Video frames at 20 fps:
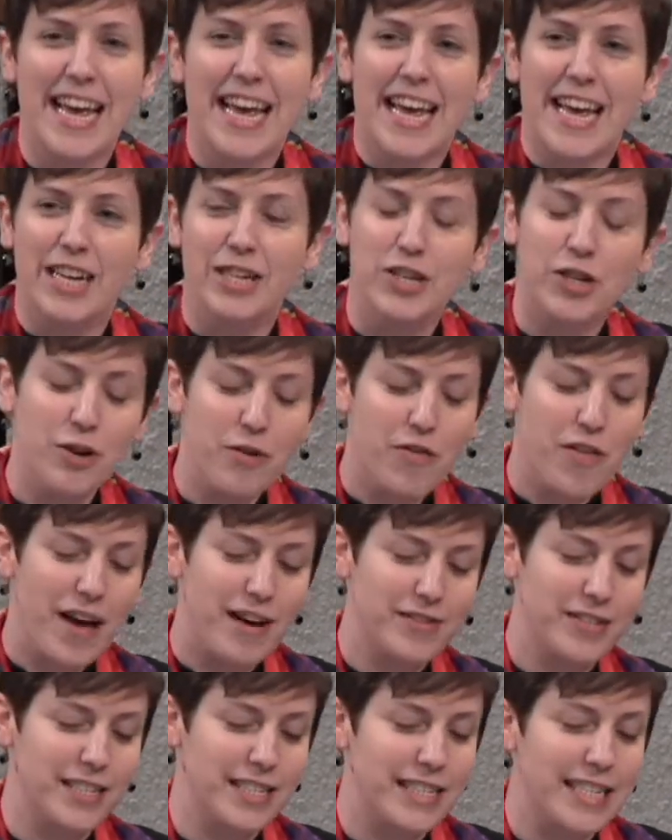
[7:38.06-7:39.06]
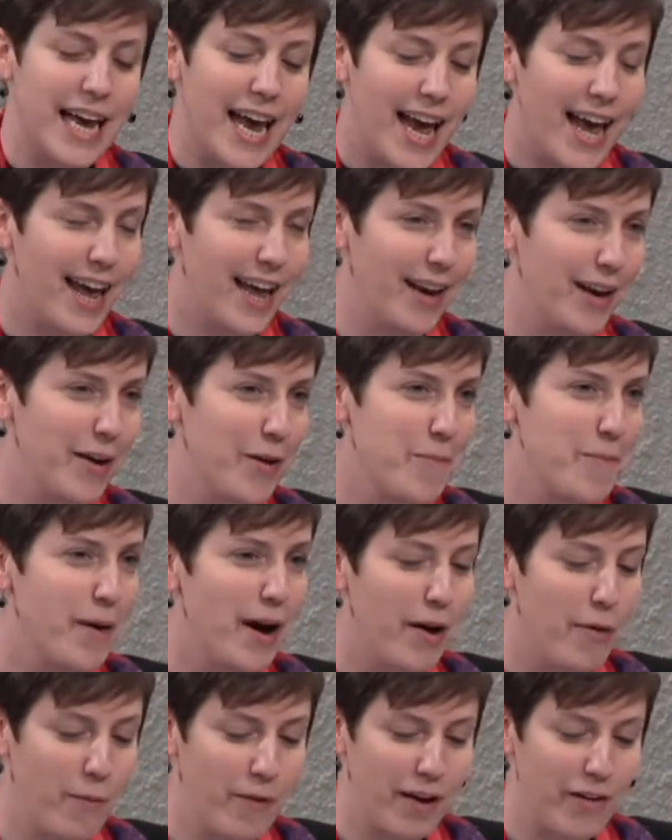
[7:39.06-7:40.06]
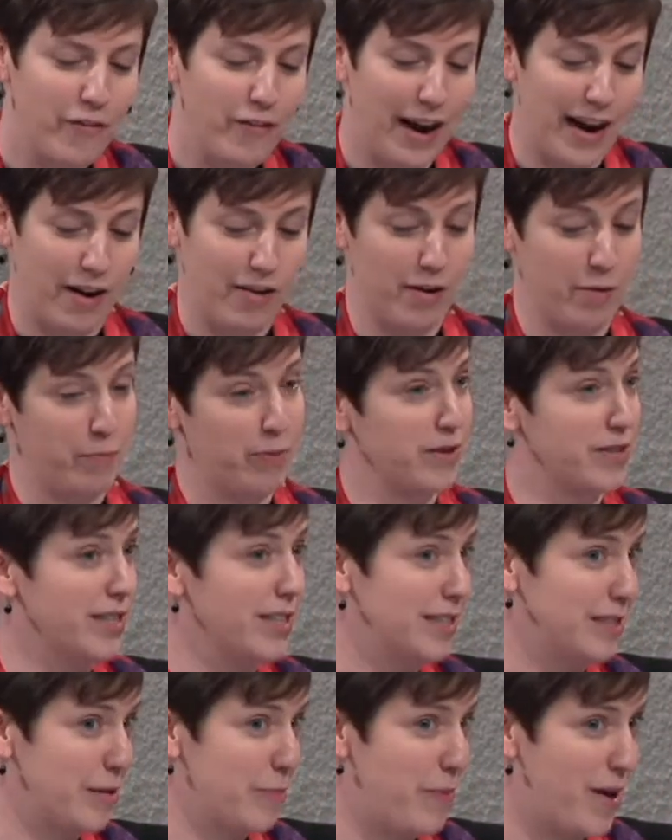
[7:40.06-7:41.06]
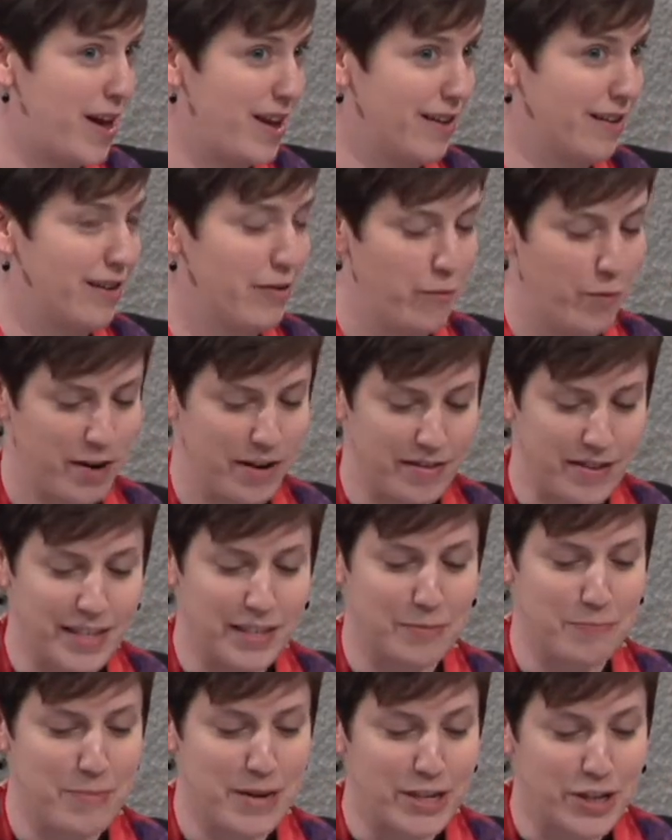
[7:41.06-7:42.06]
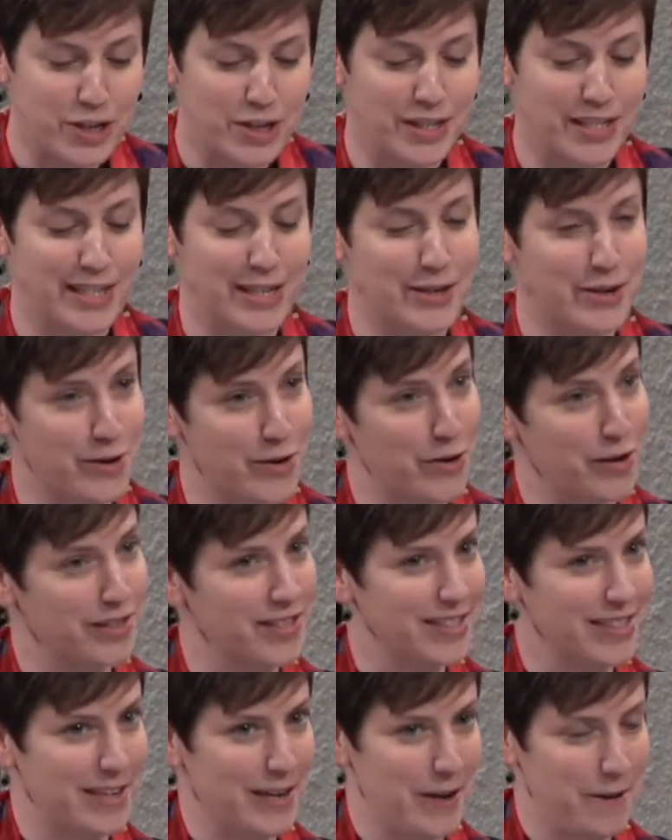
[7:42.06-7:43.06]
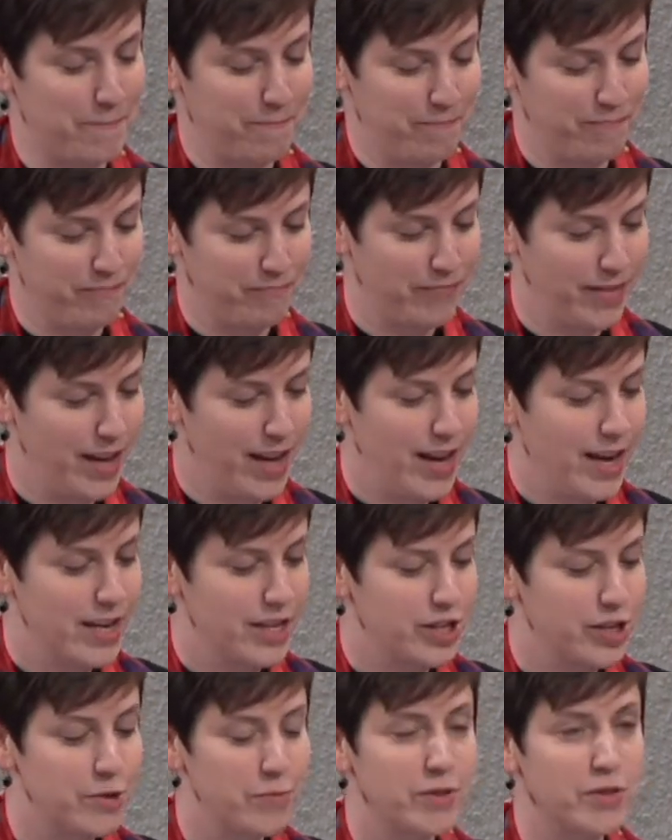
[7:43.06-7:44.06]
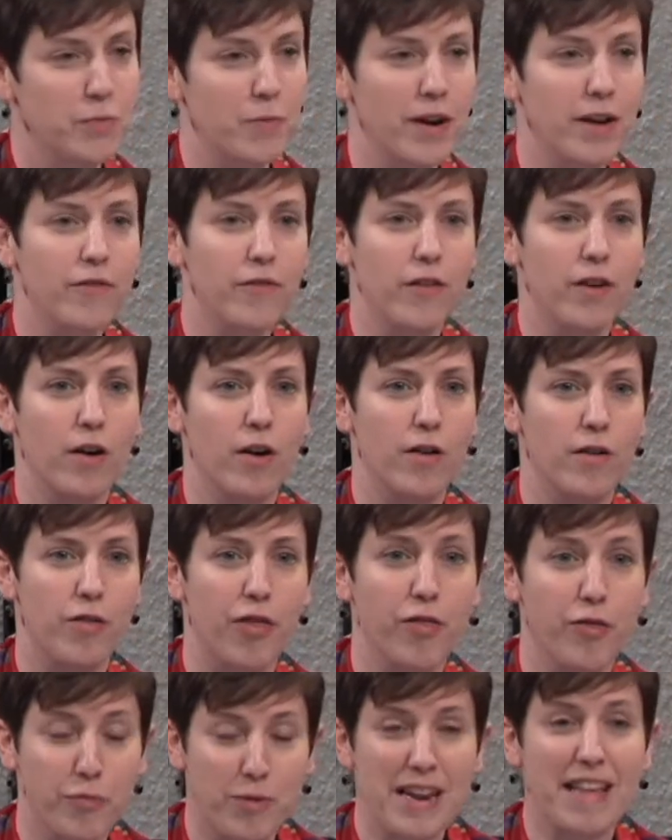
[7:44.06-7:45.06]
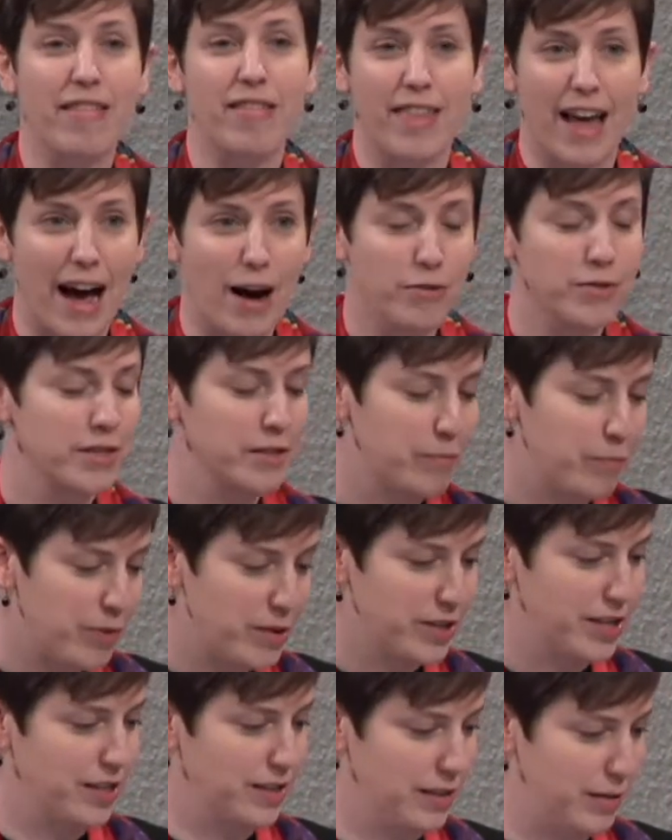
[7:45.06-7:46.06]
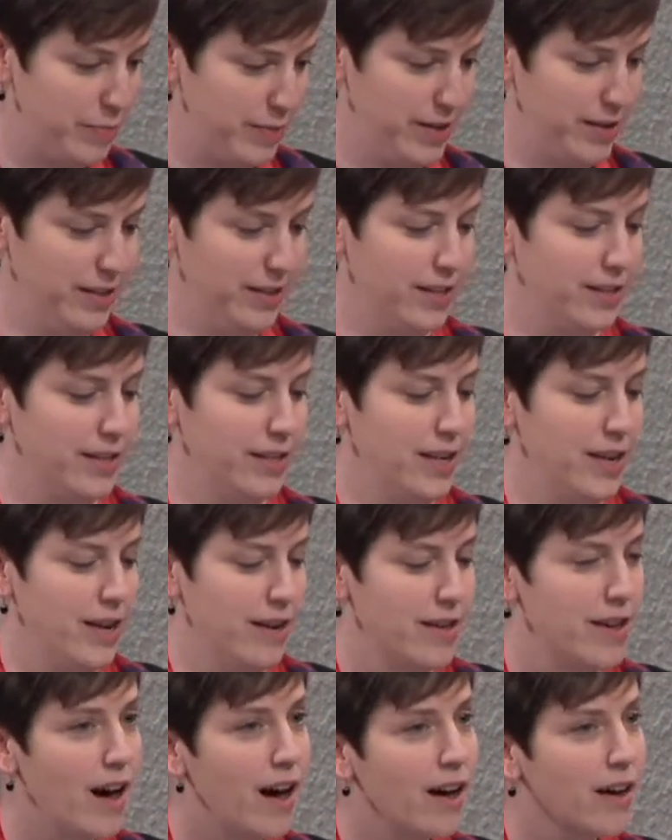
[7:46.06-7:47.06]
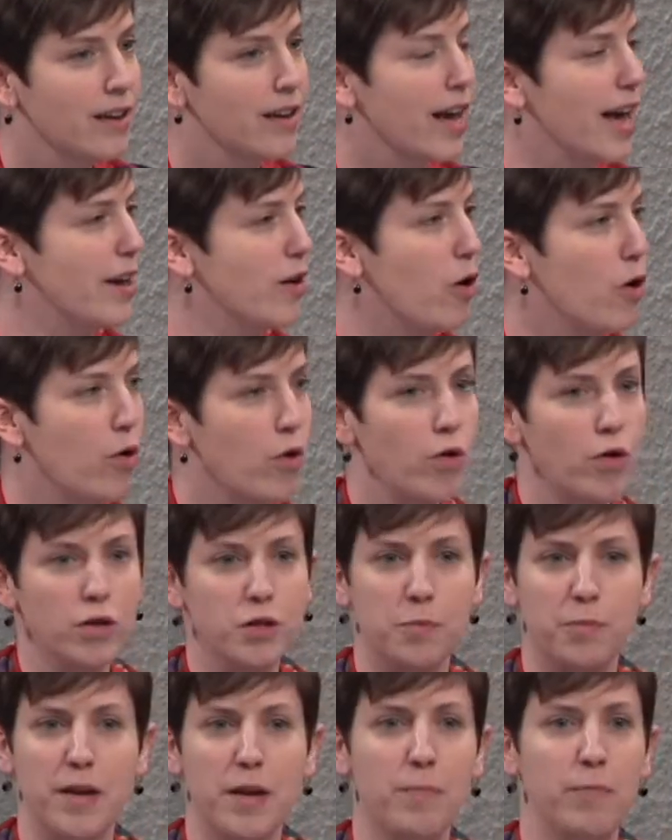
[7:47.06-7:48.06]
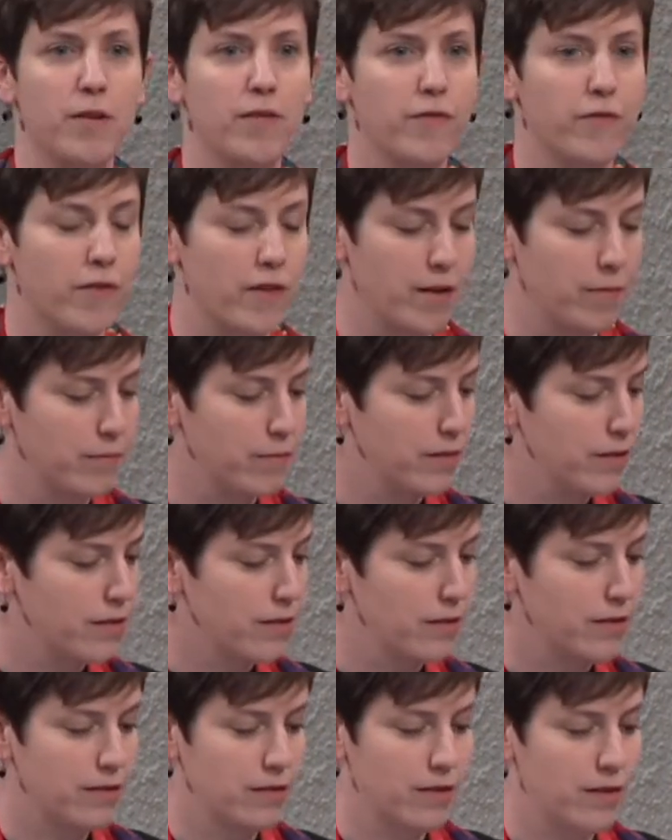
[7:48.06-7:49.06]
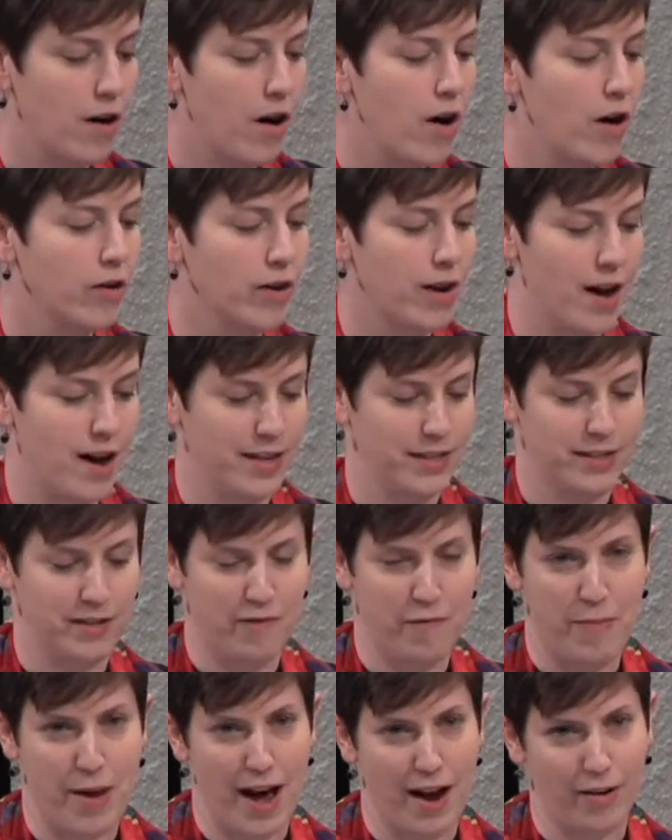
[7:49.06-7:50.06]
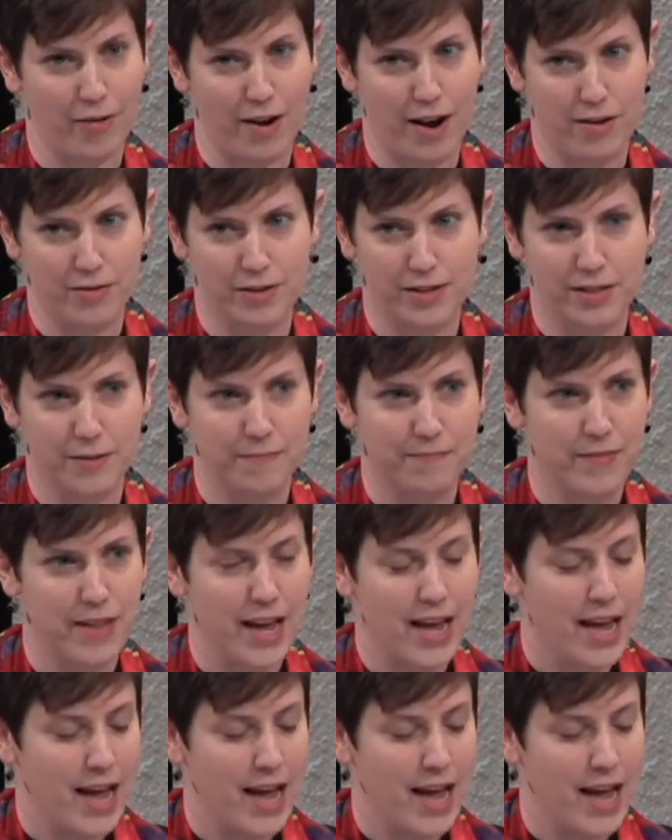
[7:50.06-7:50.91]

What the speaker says: In 2010, my wife Erin participated in one of these missions in New York City. She was one of 3,000 participants, young and old, people from all kinds of backgrounds.